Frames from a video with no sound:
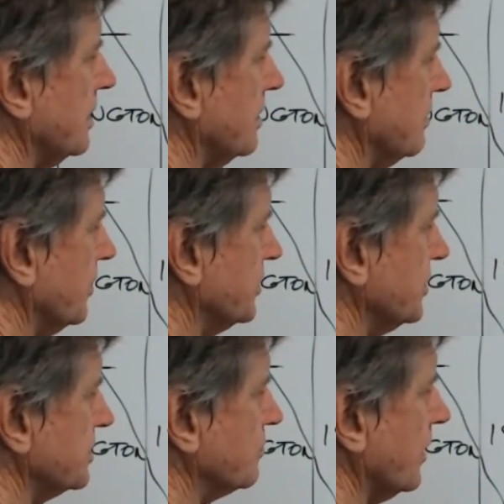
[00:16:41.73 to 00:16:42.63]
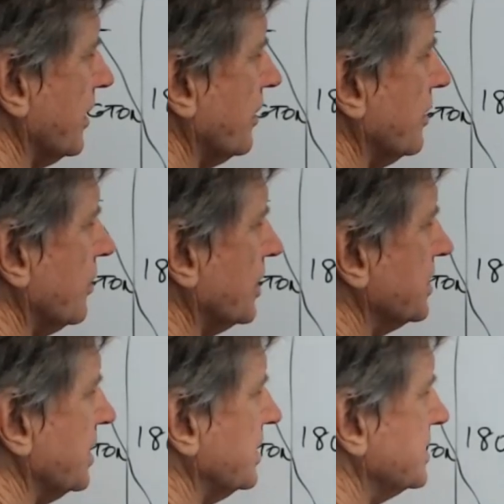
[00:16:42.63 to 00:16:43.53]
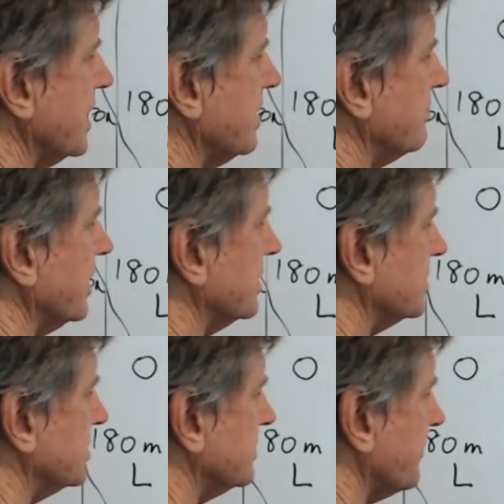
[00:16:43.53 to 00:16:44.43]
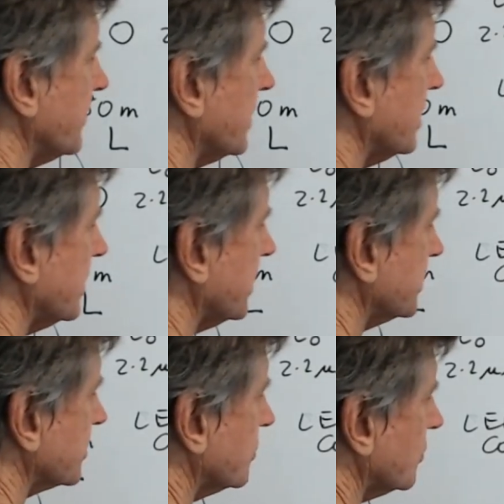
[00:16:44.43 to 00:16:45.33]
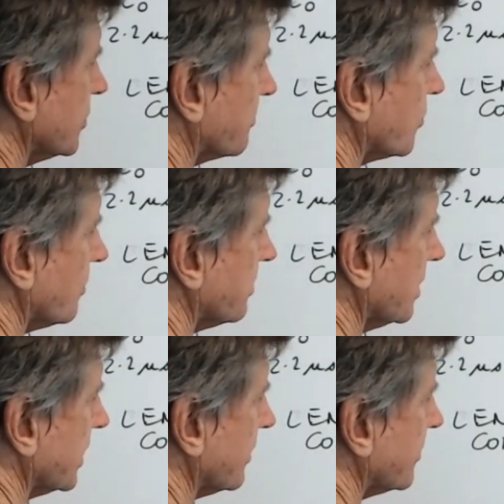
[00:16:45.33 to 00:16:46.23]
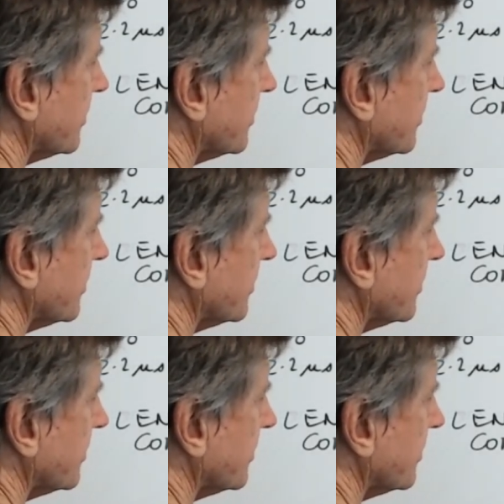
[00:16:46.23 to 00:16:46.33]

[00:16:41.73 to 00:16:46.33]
which is 1910 metres, is called the proper length,